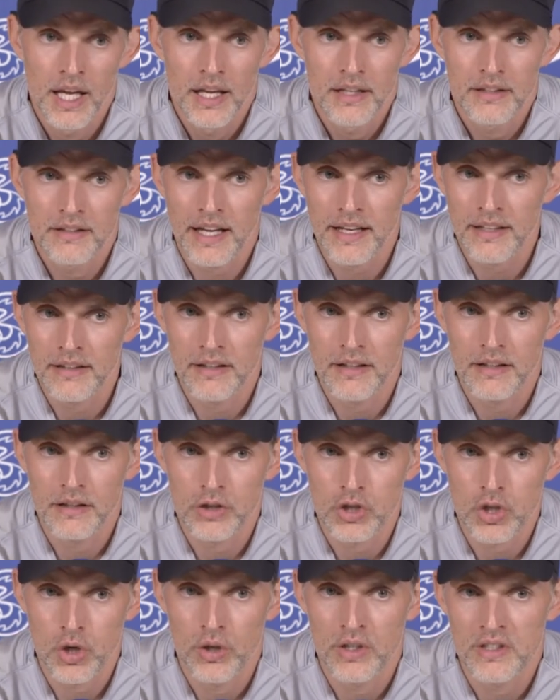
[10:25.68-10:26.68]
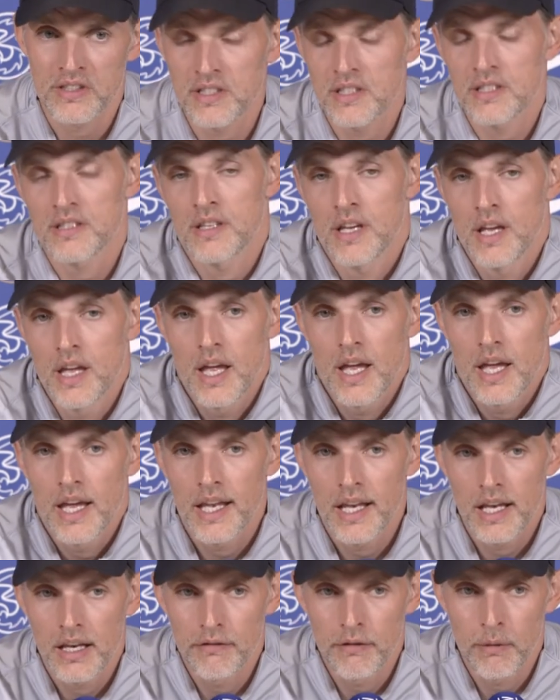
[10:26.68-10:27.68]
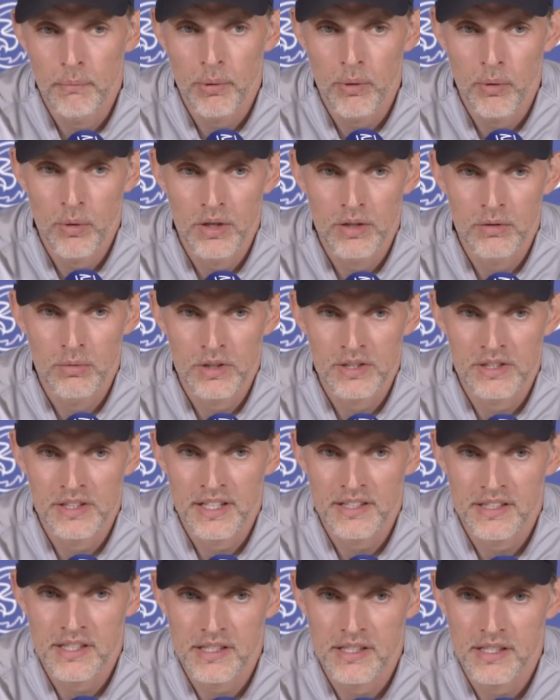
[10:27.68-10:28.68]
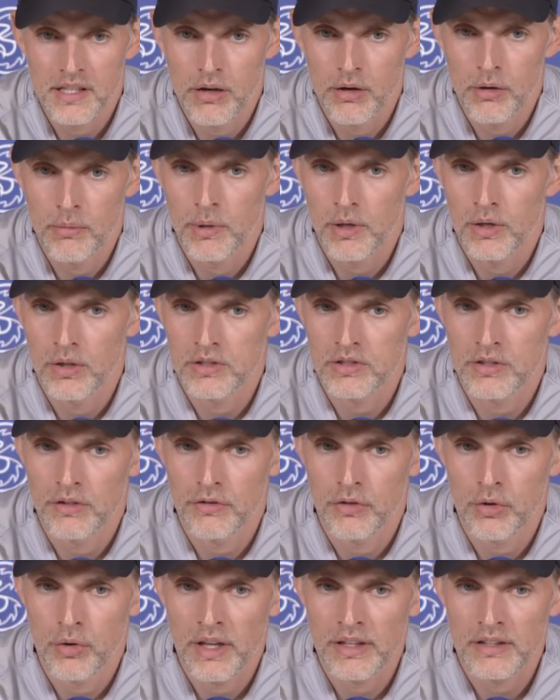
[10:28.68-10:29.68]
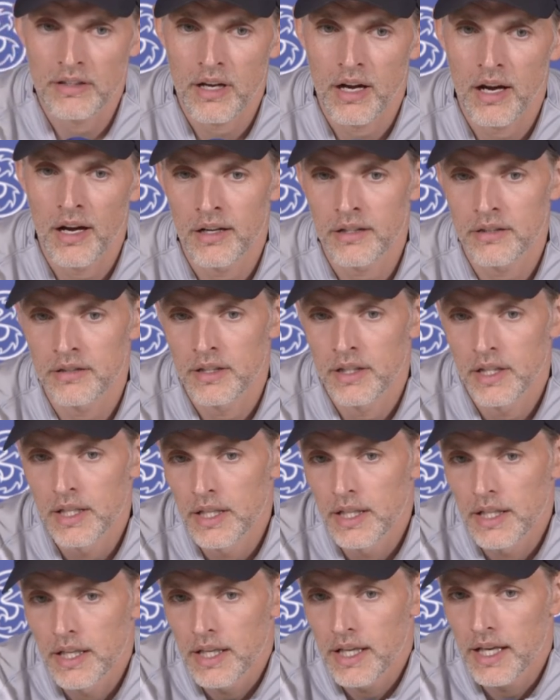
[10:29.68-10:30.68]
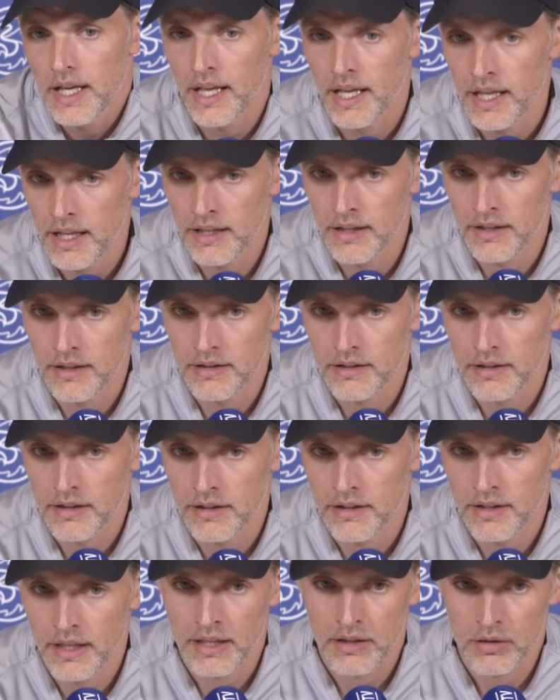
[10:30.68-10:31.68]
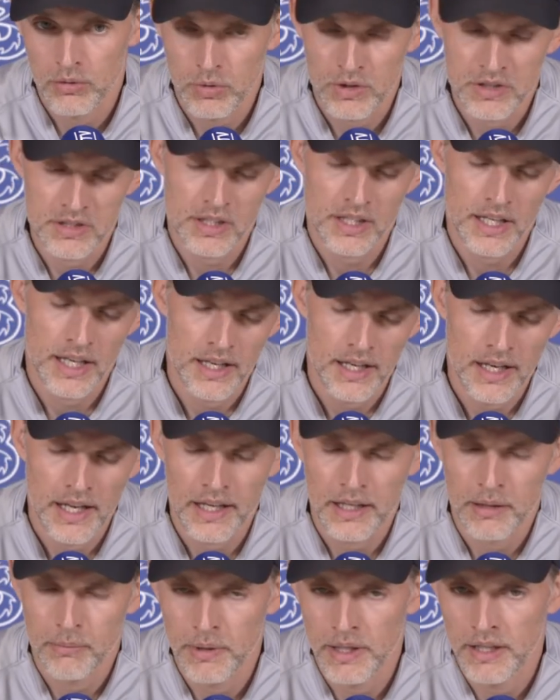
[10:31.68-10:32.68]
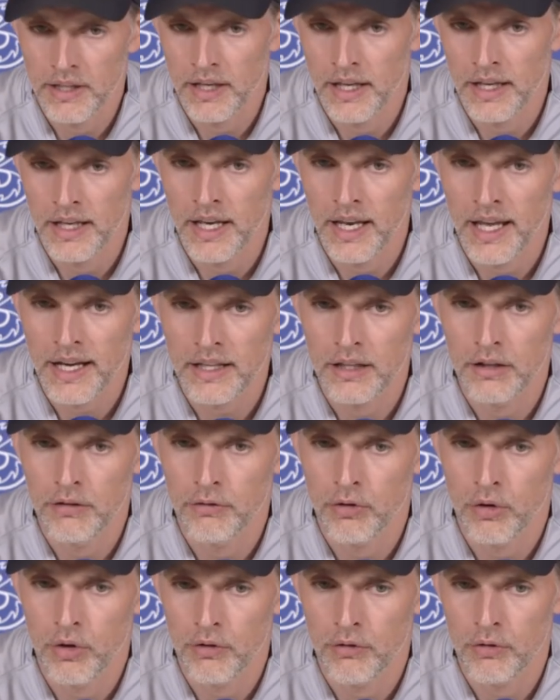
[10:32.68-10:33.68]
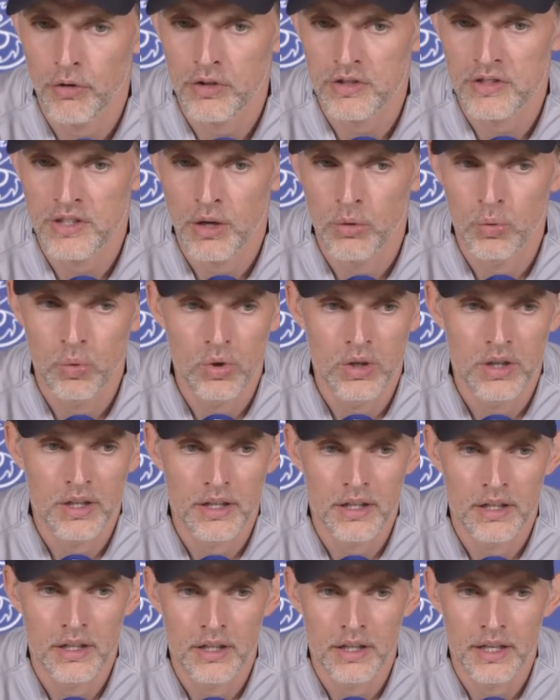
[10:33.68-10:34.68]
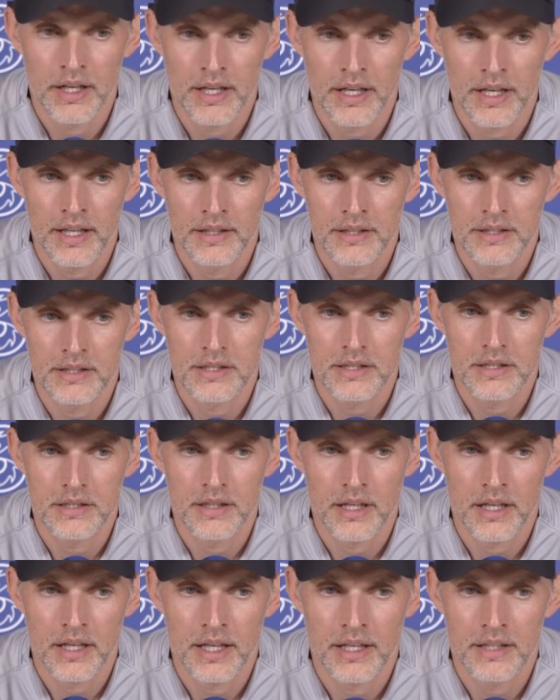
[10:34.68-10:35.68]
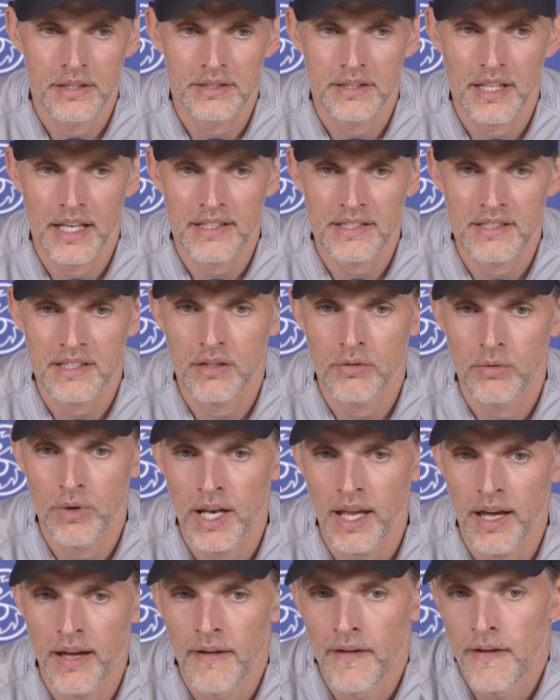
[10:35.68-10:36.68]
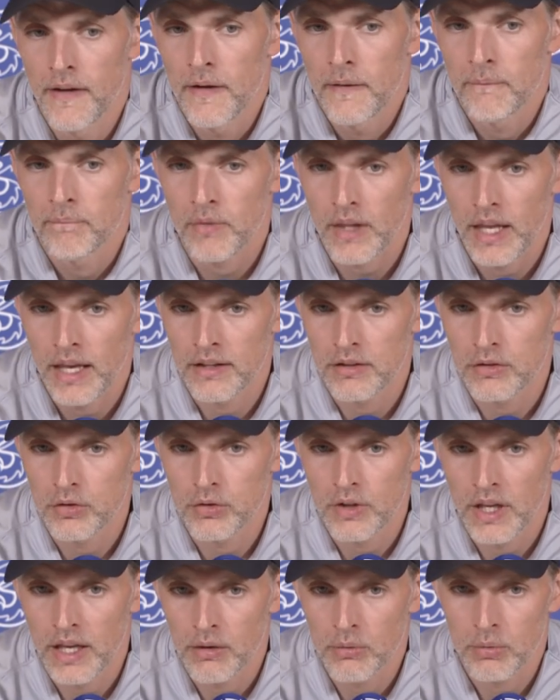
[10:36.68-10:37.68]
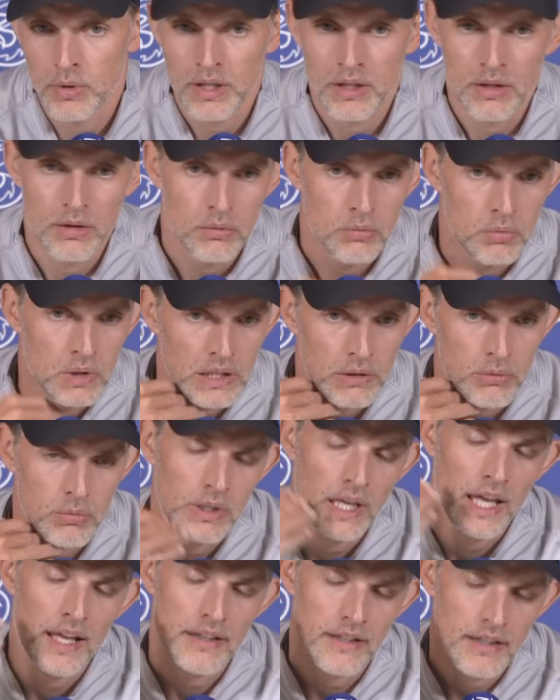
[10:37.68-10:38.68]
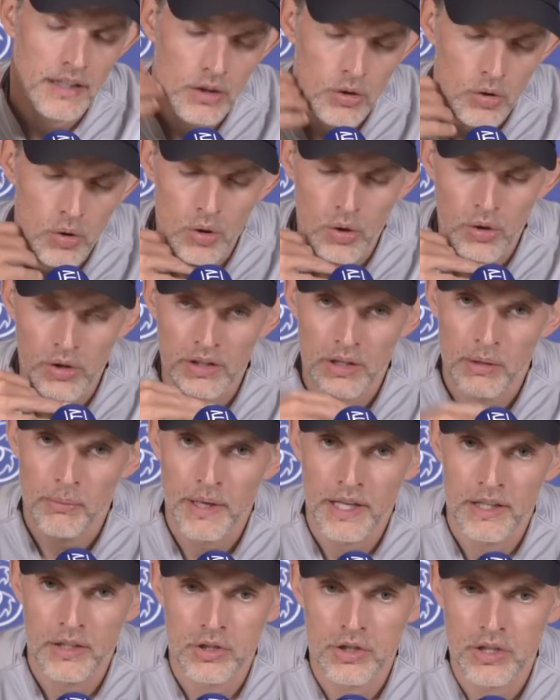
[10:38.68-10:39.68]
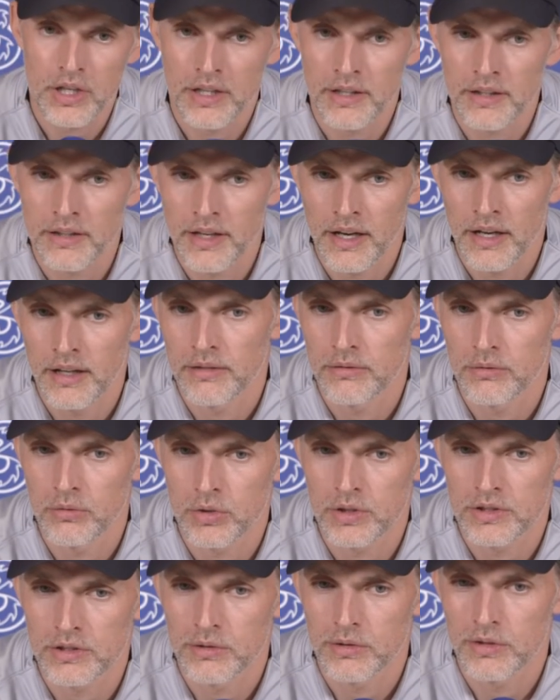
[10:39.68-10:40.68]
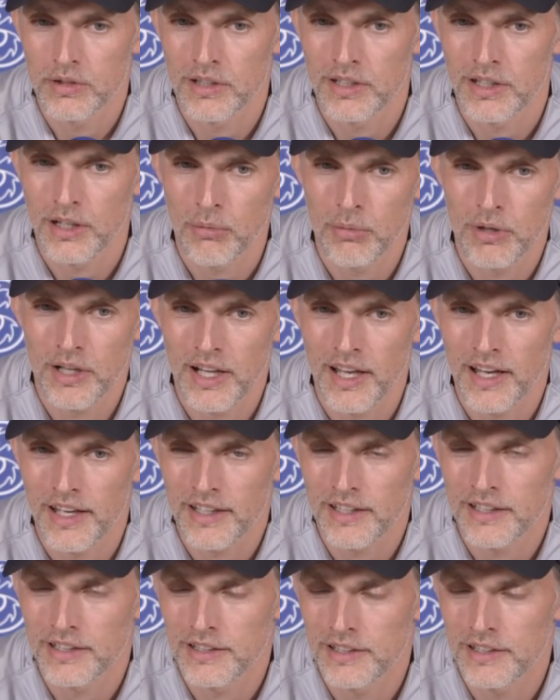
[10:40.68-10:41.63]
tactical choices. In Liverpool, it was necessary because of a red card, and then it was again like a bit unlucky for Saul against Aston Villa, and today we had N'Golo on the bench, and yeah, was a little bit like